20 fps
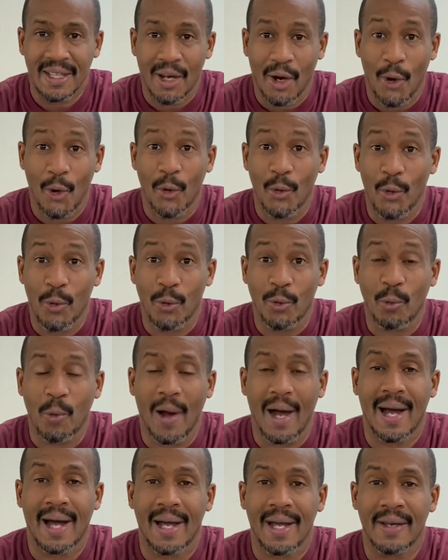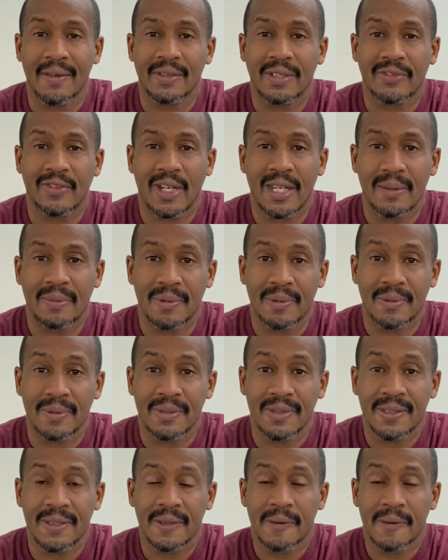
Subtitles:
Old wives' fables.